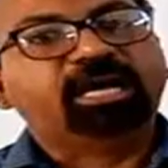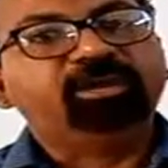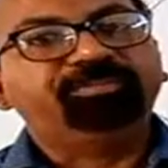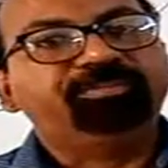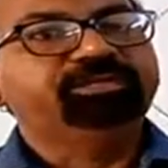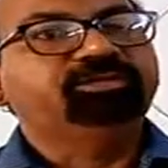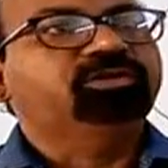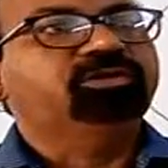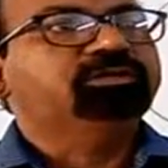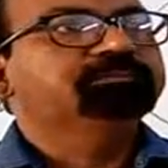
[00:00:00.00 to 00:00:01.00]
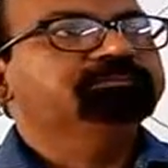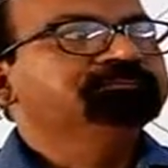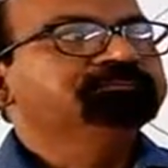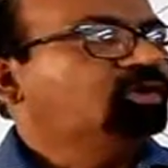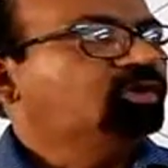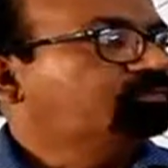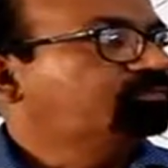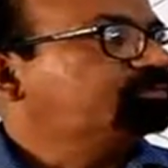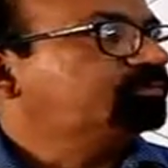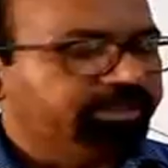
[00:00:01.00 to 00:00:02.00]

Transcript: in your homework folders.